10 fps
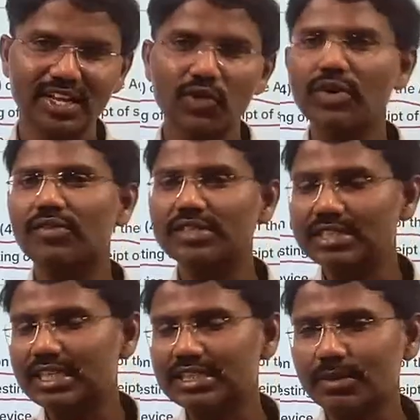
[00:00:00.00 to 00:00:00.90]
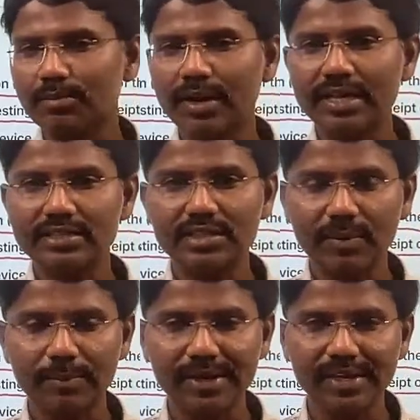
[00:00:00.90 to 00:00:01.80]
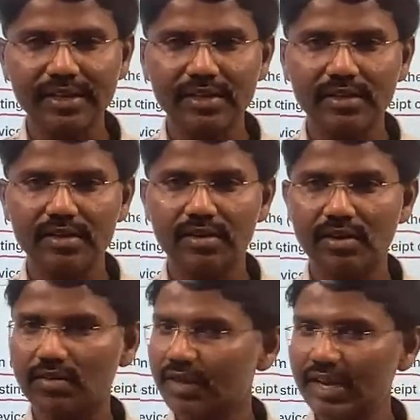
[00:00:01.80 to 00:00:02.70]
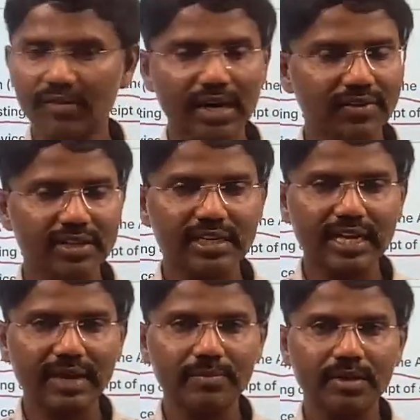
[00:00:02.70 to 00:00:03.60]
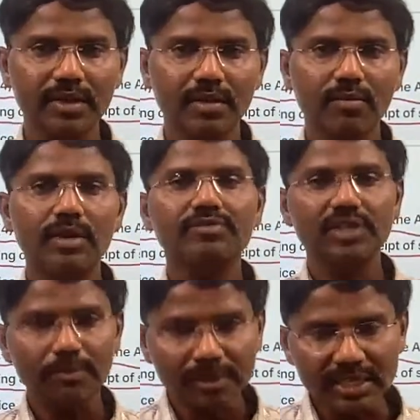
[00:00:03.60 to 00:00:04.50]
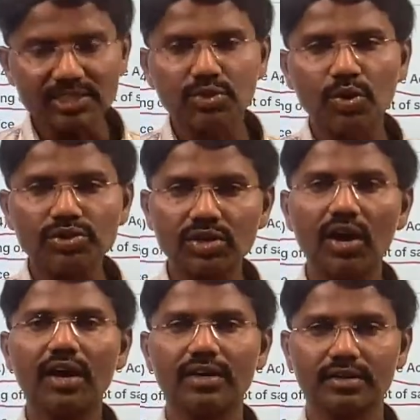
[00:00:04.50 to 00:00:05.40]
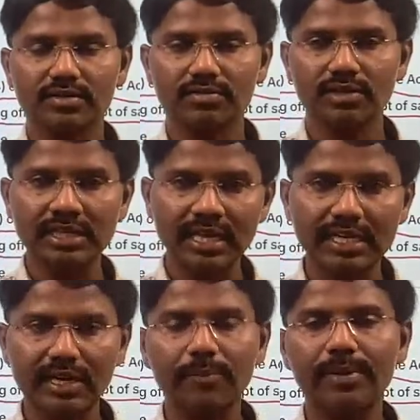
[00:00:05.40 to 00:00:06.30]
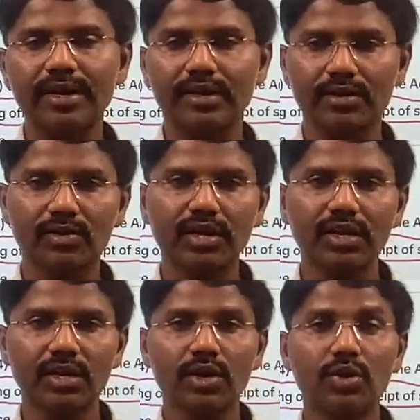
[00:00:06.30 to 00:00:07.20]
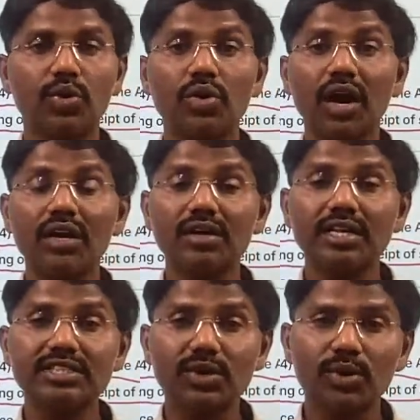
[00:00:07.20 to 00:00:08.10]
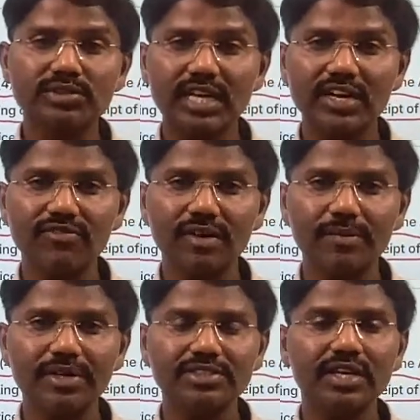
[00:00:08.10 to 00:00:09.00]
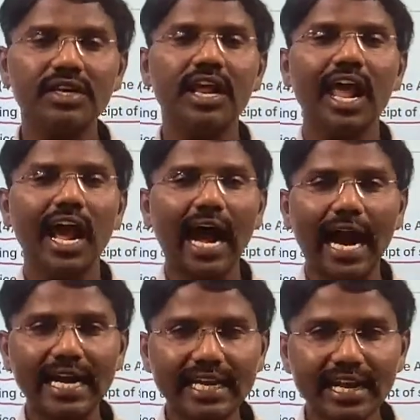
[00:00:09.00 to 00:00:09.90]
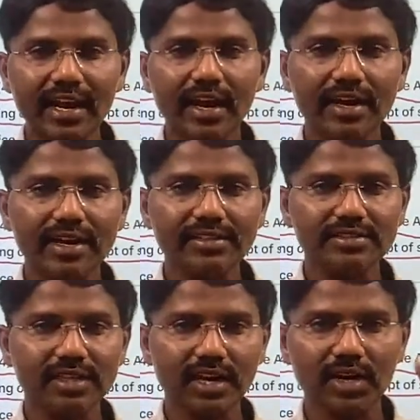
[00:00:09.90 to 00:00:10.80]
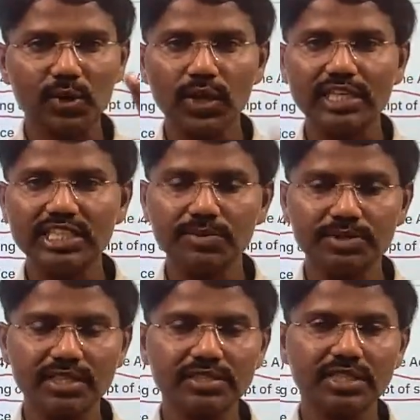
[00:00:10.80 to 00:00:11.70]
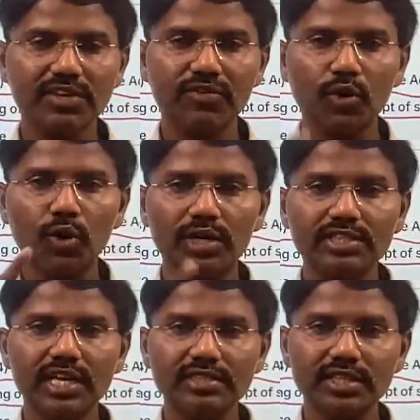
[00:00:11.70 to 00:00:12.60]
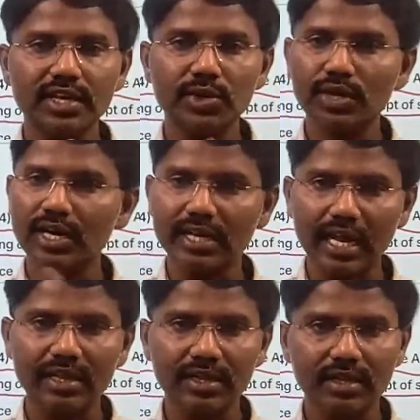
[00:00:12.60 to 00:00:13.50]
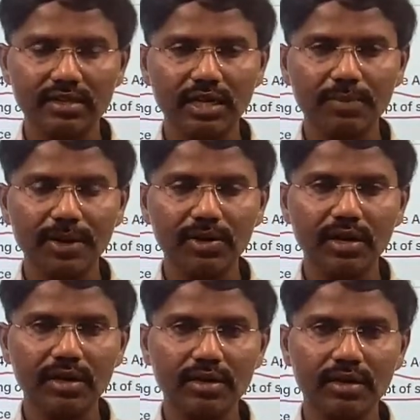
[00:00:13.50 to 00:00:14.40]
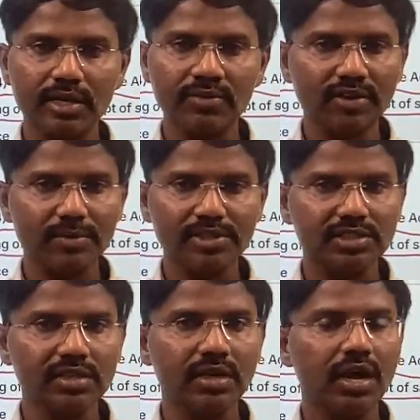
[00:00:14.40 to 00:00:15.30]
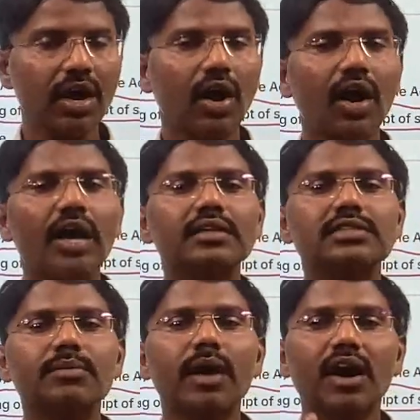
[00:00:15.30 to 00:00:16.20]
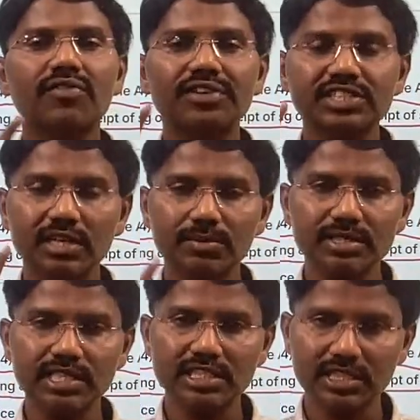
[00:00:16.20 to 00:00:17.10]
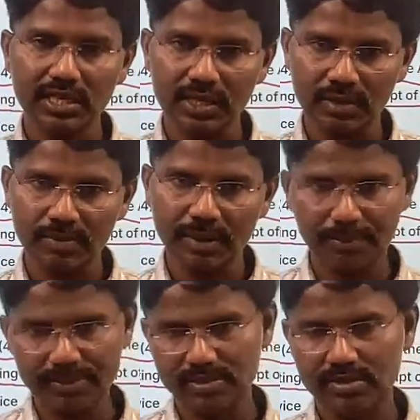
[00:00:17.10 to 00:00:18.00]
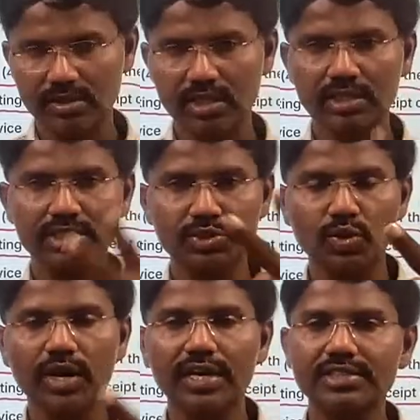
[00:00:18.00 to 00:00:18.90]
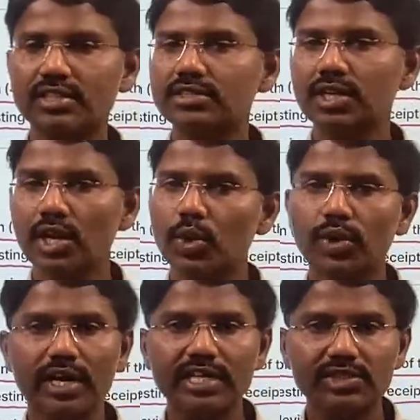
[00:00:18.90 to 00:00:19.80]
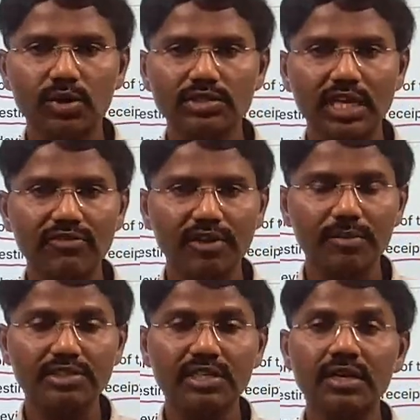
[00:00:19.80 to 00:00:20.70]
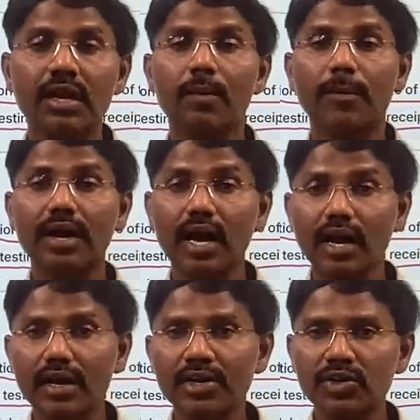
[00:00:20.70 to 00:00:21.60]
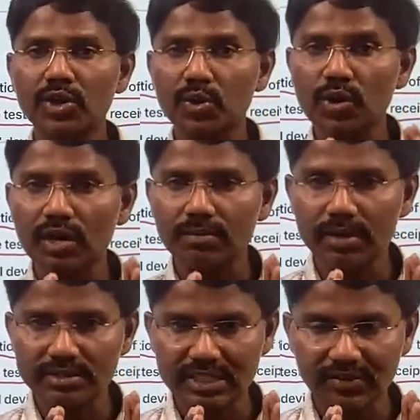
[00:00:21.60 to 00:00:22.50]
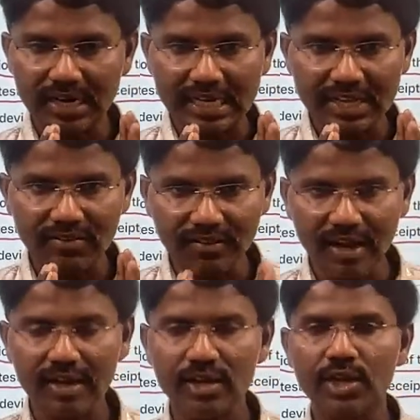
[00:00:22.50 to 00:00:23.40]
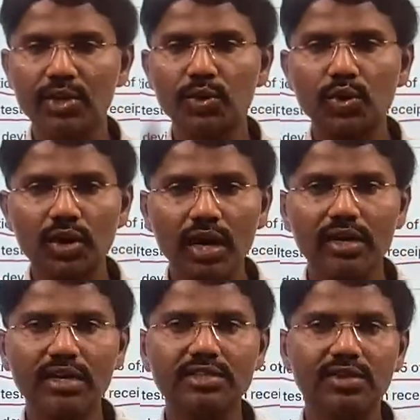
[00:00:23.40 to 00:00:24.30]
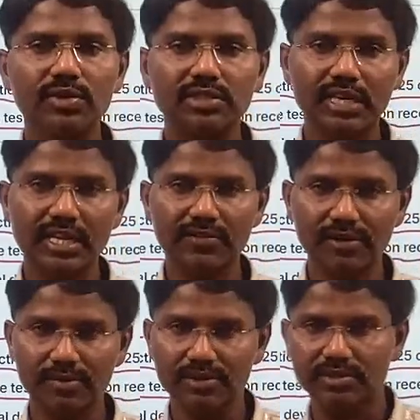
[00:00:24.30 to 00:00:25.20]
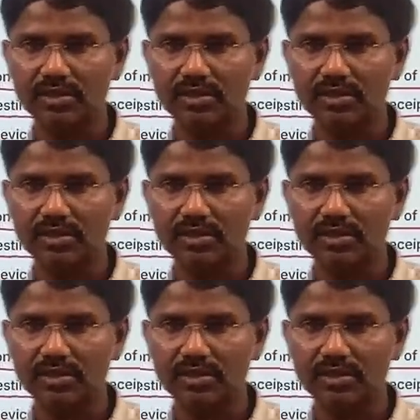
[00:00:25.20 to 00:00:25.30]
If you are visiting somebody's company, whatever the time, if something goes wrong in that company, okay, do not disclose the information until and unless there are 2 exceptions. If court is asking, you can tell that particular information, or some official business purpose. In these 2 conditions, you can disclose the information, but according to the rule number 71, you do not disclose any information,